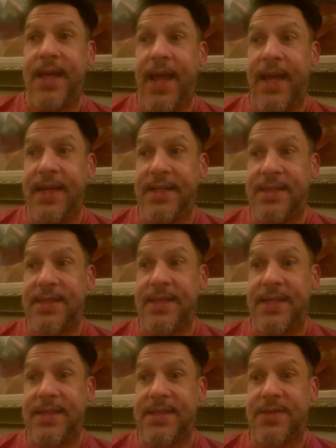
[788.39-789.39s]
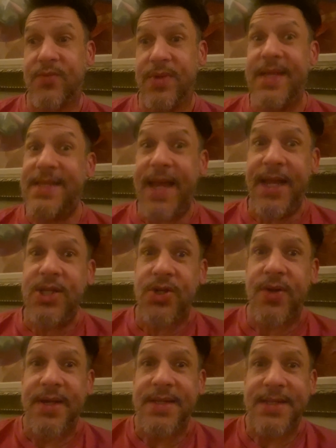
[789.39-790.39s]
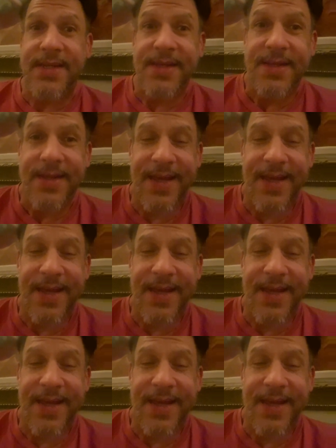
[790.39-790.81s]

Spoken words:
And it's really dangerous.